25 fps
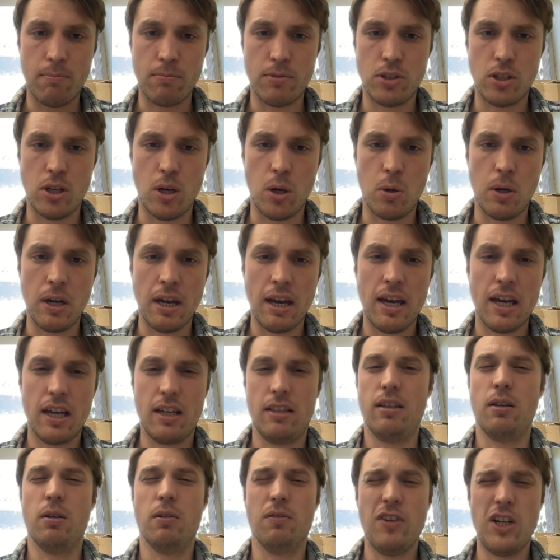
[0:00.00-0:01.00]
So
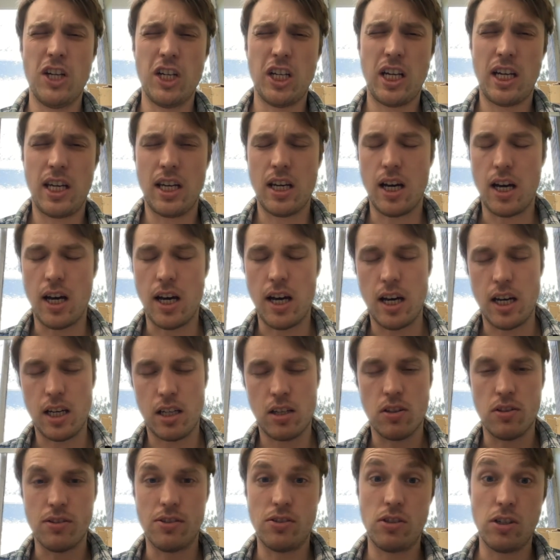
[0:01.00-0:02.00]
they're very uh,
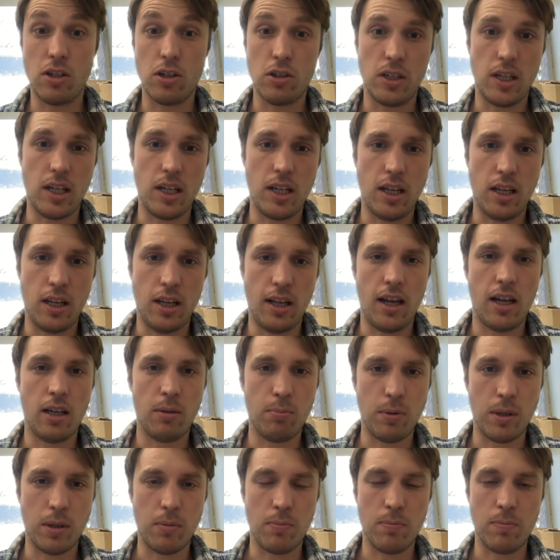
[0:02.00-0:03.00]
considerate in
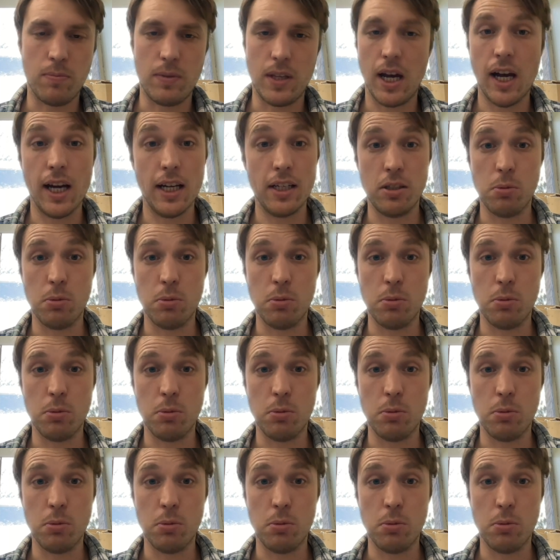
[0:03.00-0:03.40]
helping uh,